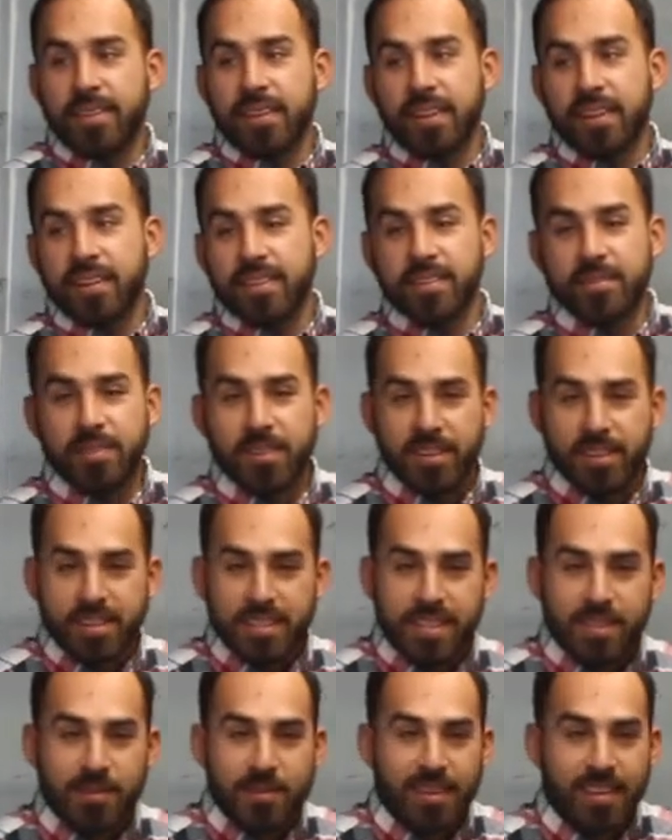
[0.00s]
All right, you want to
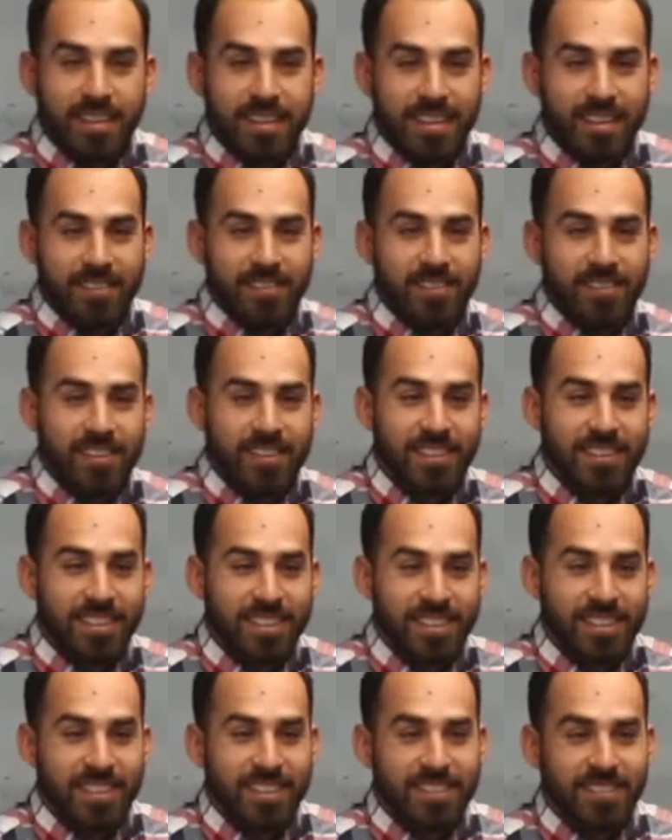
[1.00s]
explain that for
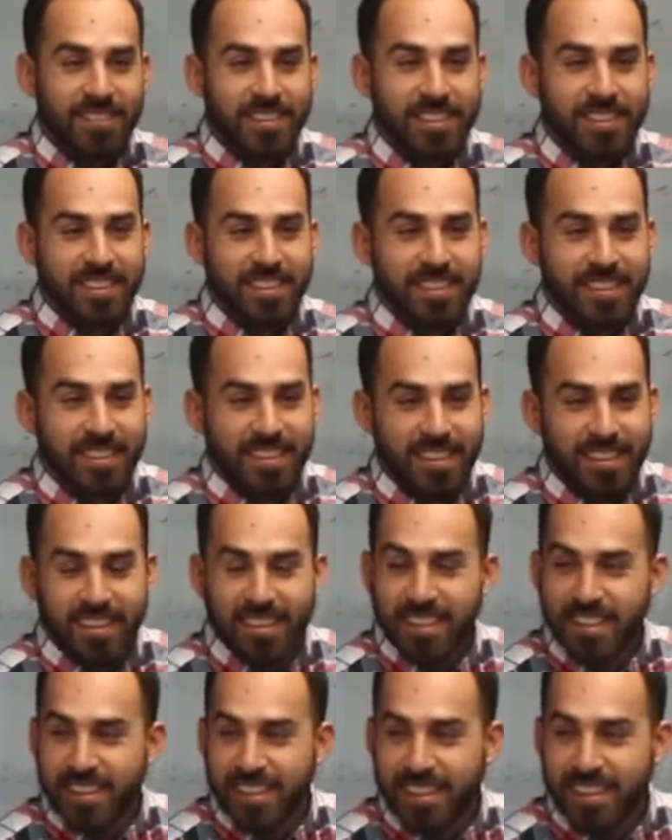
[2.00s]
us a little bit?
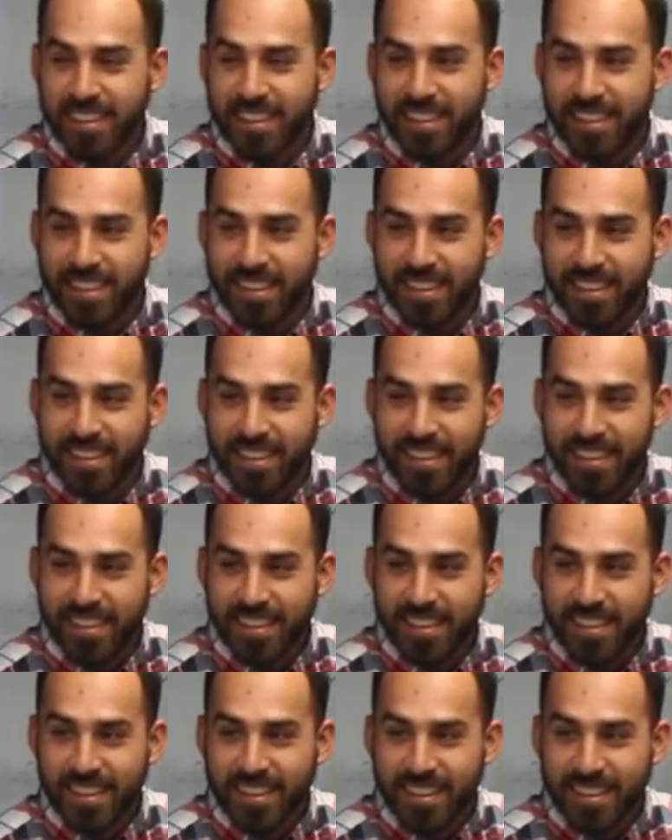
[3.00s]
You're going to die
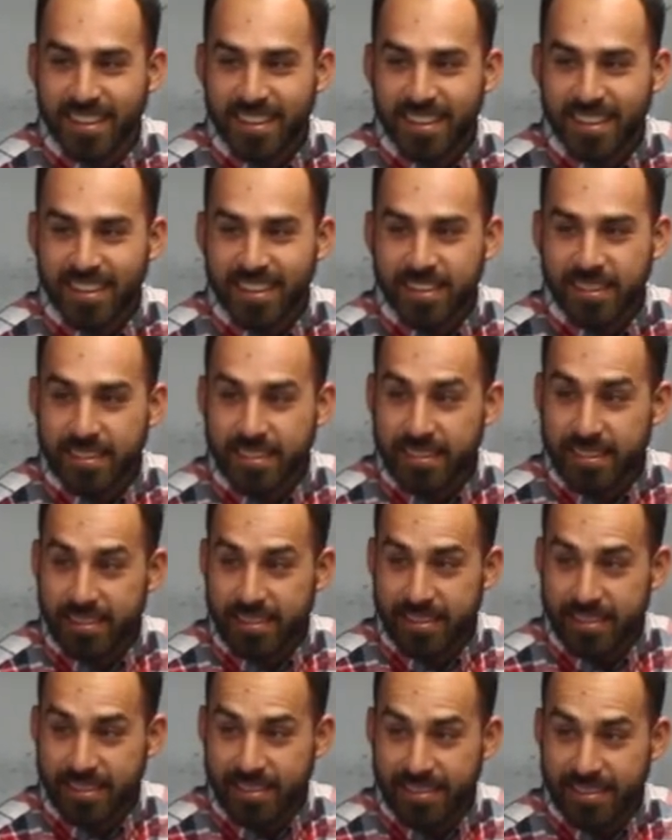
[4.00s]
for your sins.
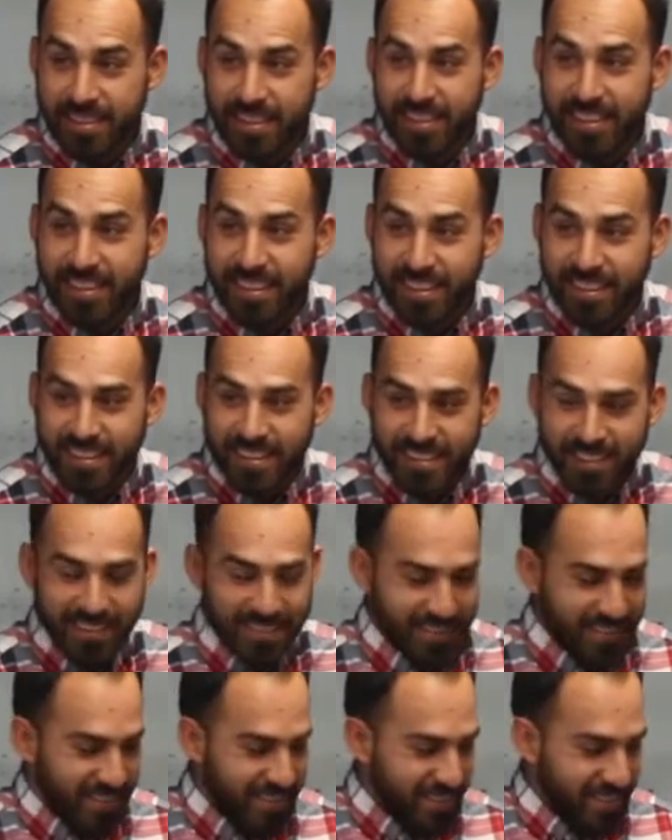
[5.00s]
Ugh
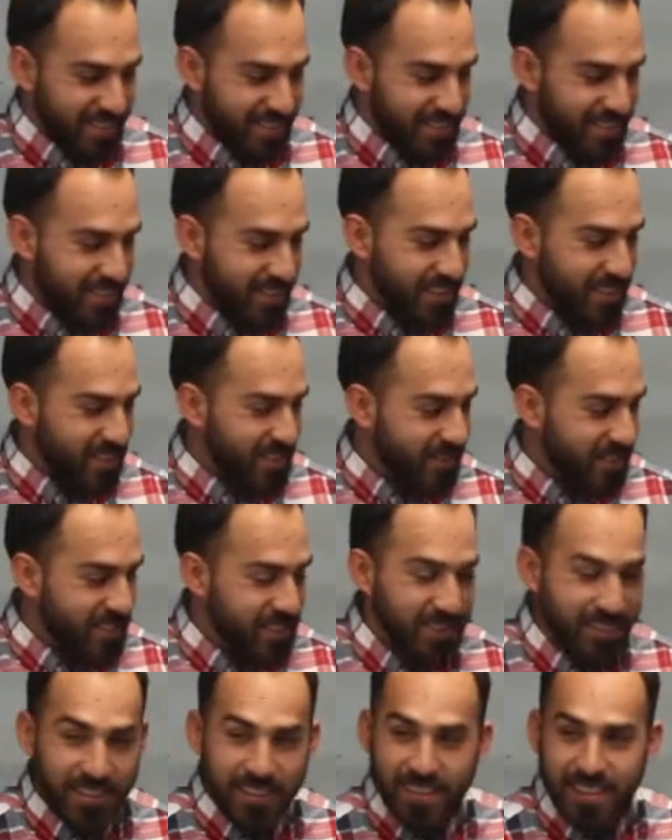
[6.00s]
you. Not to be
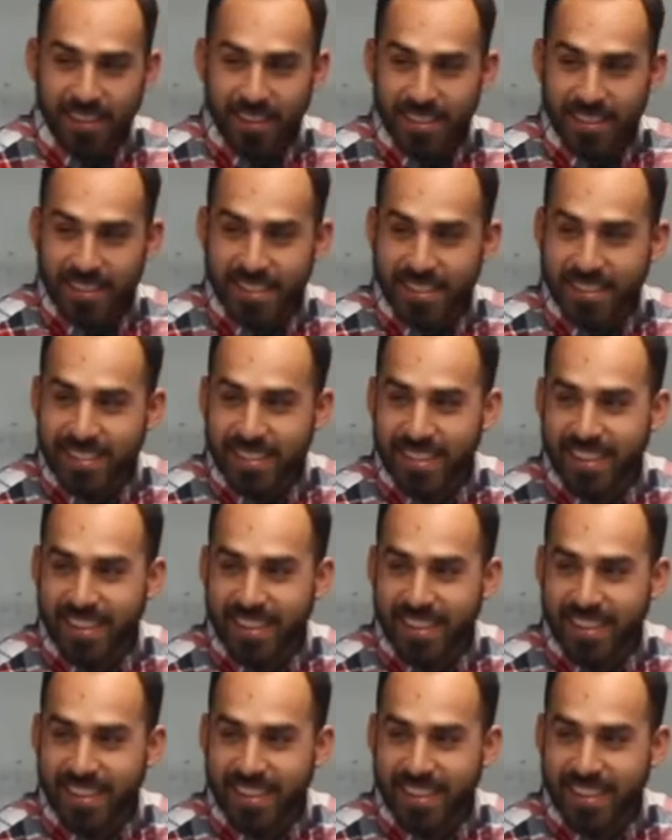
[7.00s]
so honest.